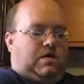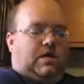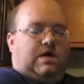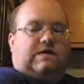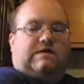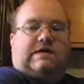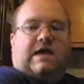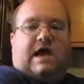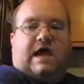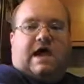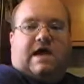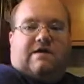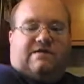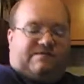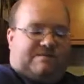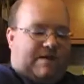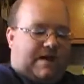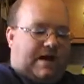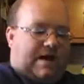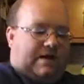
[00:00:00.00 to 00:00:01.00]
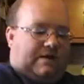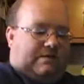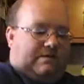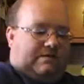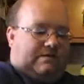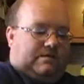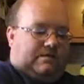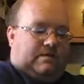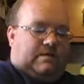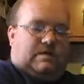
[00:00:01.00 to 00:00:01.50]
is I have my
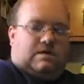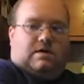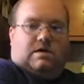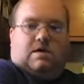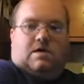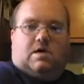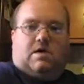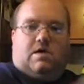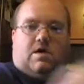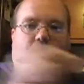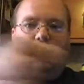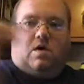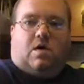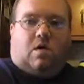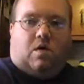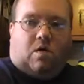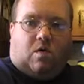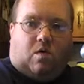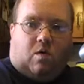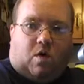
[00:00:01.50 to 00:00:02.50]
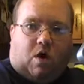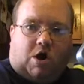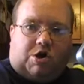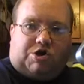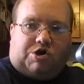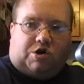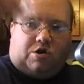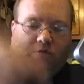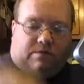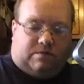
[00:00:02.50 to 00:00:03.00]

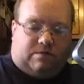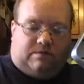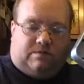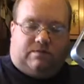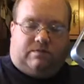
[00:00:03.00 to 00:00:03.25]
washer